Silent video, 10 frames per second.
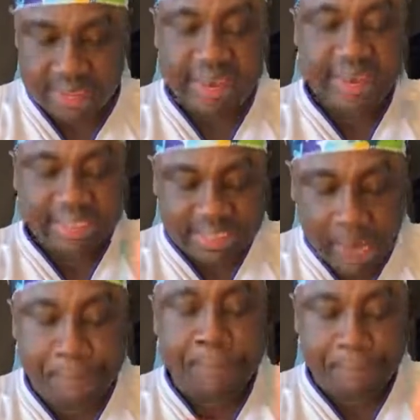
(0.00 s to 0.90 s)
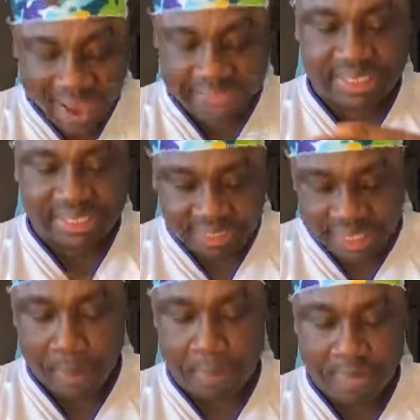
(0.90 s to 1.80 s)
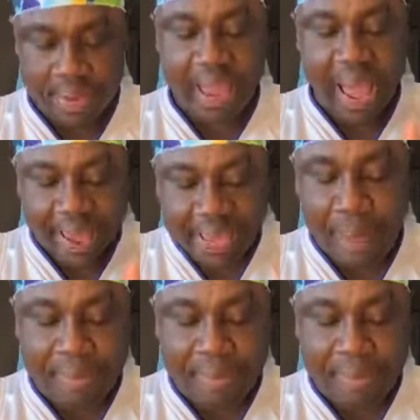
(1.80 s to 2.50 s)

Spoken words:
step by step ayema